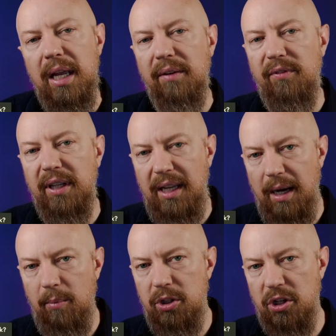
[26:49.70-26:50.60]
If the
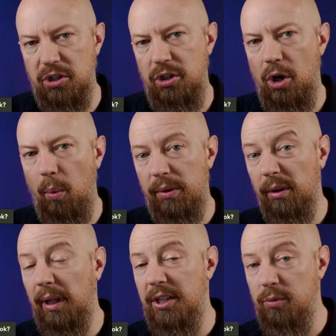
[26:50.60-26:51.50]
camera doesn't know what
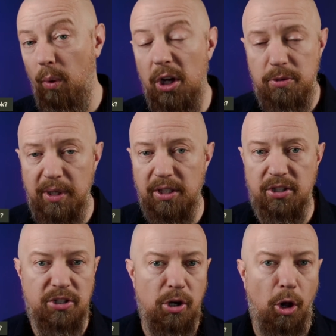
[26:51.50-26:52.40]
the lens was because
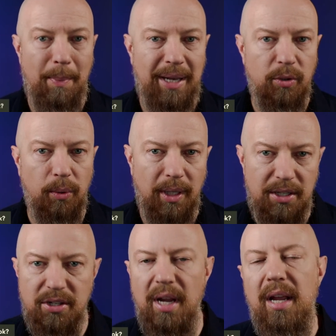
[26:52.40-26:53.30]
it's an all manual
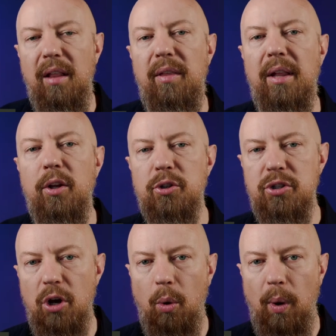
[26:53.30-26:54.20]
lens, then there's
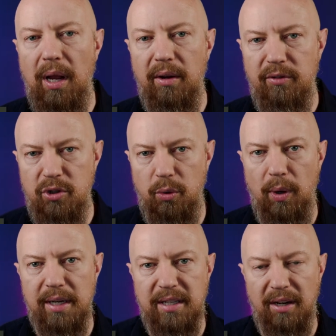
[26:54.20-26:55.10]
no way
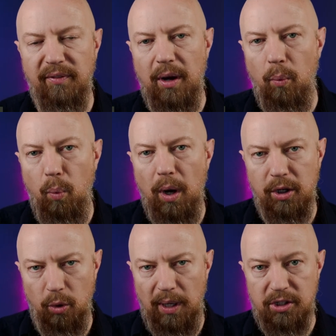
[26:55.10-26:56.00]
to identify
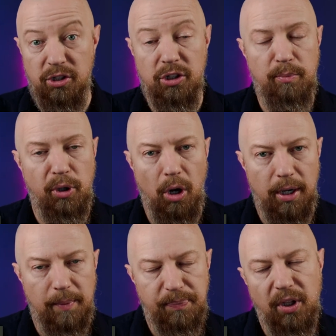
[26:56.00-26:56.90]
what corrections to put
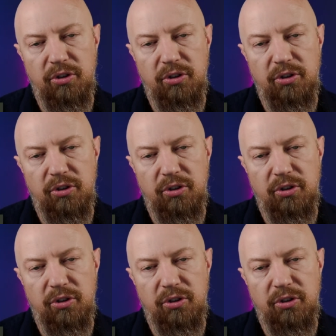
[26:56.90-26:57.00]
on it.